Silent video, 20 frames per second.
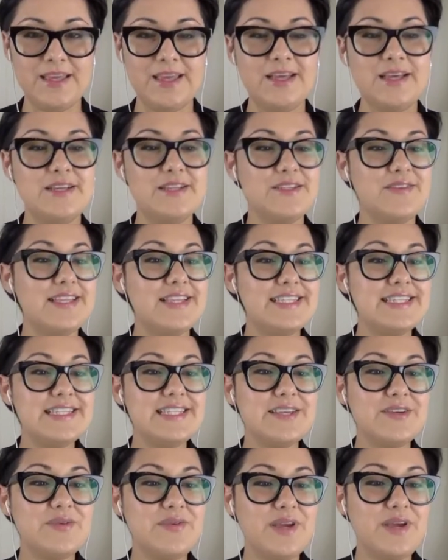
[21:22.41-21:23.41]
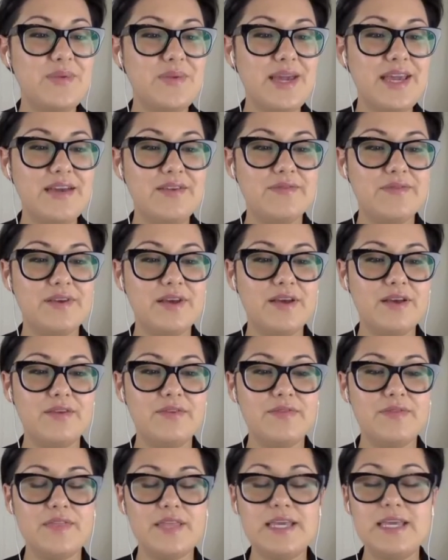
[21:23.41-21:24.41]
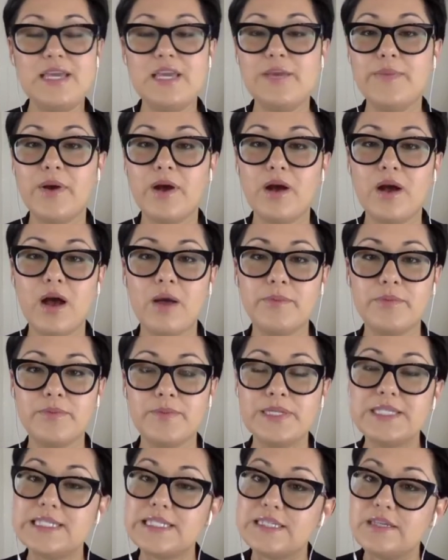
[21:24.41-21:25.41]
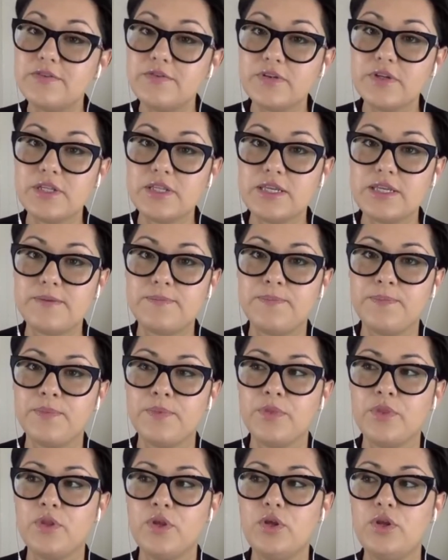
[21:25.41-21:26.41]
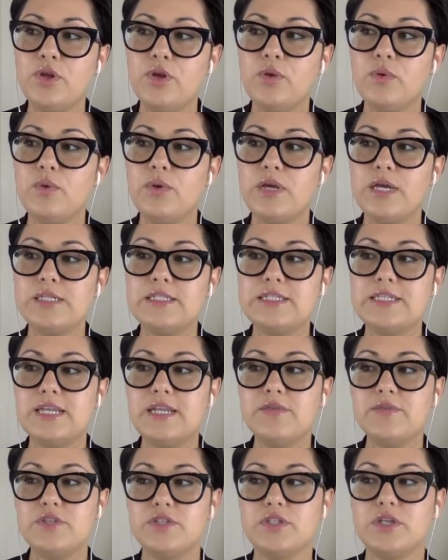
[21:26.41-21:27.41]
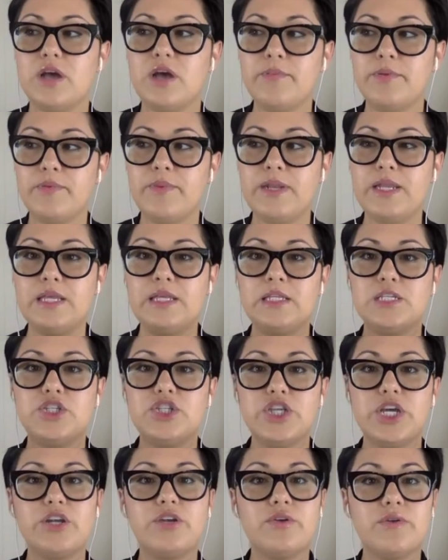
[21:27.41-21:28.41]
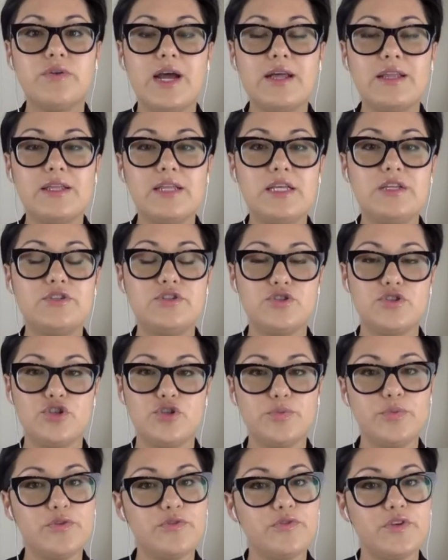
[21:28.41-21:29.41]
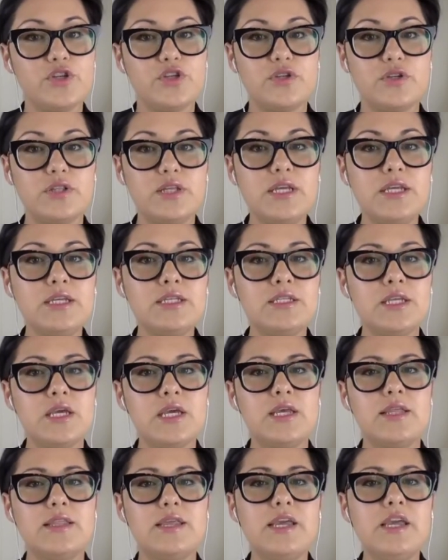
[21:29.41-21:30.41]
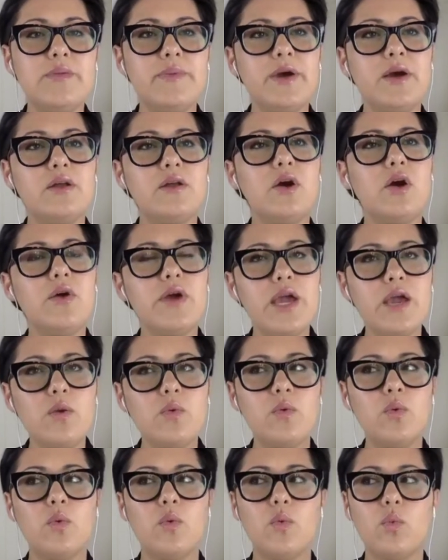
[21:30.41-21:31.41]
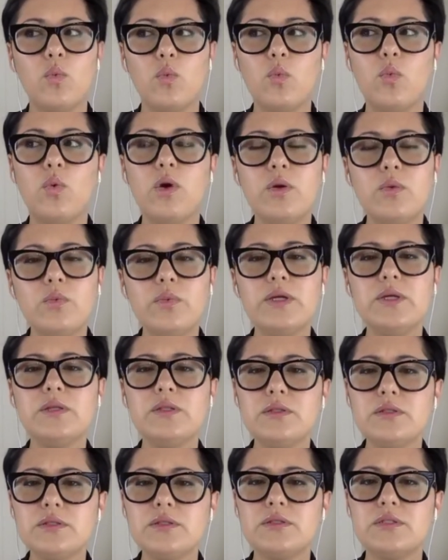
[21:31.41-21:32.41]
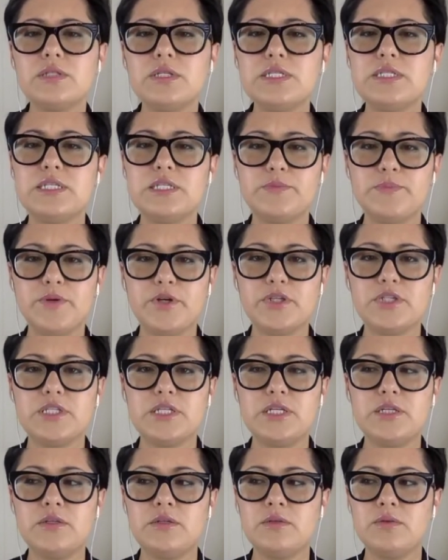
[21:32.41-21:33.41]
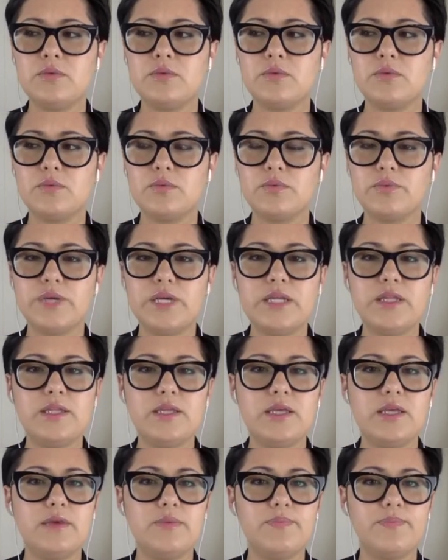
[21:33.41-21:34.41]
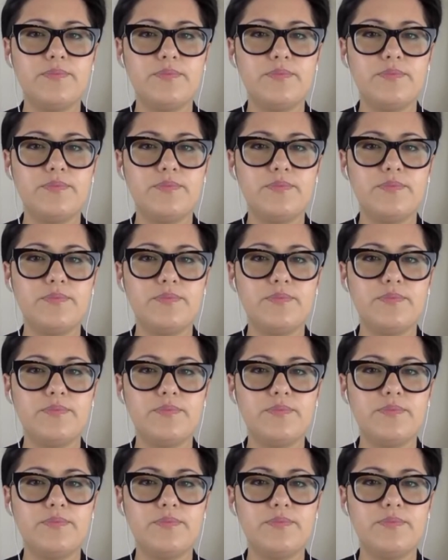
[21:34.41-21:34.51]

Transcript: So this is a great way of thinking about compliments differently. Instead of just complimenting generalities or superficial things, think about, okay, what does this person really